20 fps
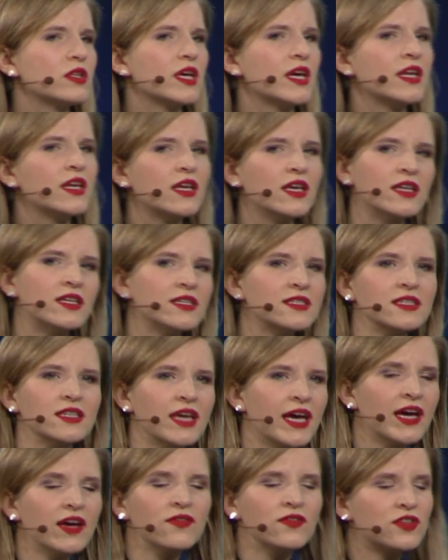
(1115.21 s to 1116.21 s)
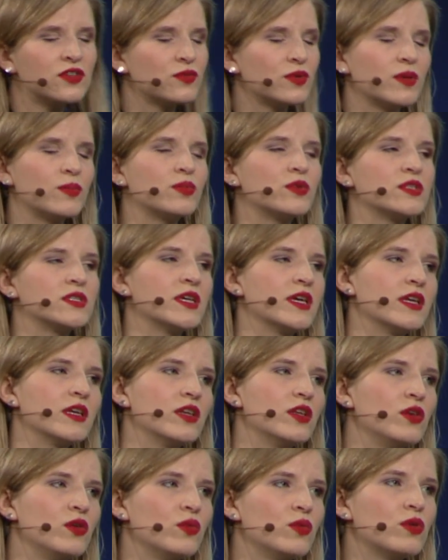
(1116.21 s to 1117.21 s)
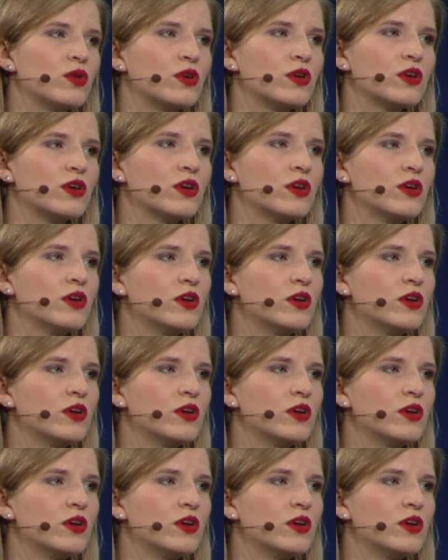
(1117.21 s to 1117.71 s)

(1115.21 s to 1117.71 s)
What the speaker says: And it doesn't have to represent your